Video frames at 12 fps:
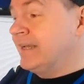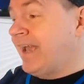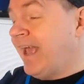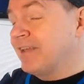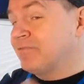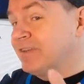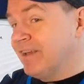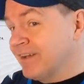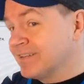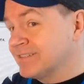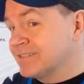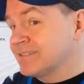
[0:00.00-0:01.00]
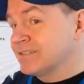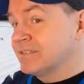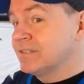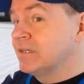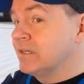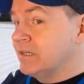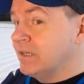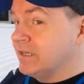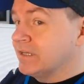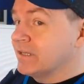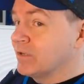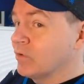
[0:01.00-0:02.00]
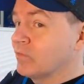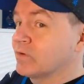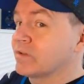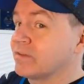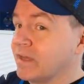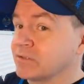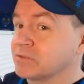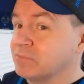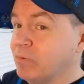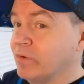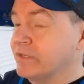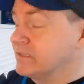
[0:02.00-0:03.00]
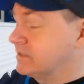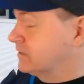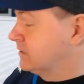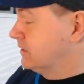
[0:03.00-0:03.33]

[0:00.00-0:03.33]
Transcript: And if he does, he could hit over a thousand points.